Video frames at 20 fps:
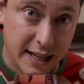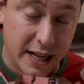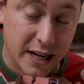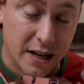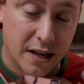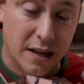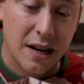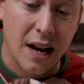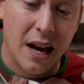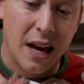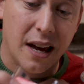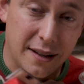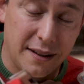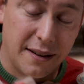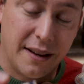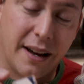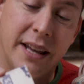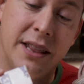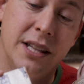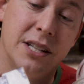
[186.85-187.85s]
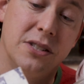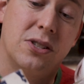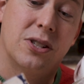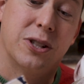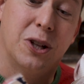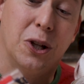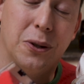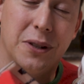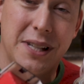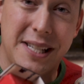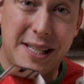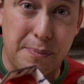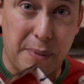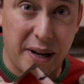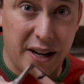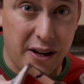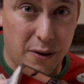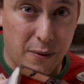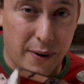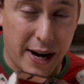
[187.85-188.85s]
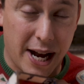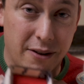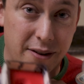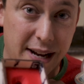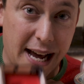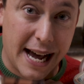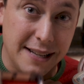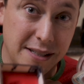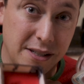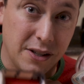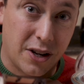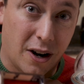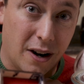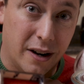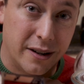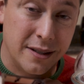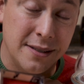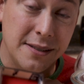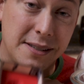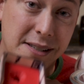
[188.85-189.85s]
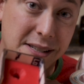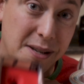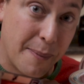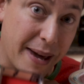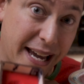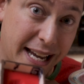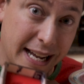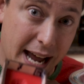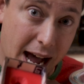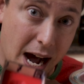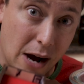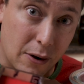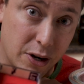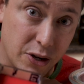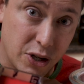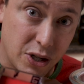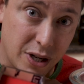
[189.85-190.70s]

here and then slowly spin it around as it hardens to make an outer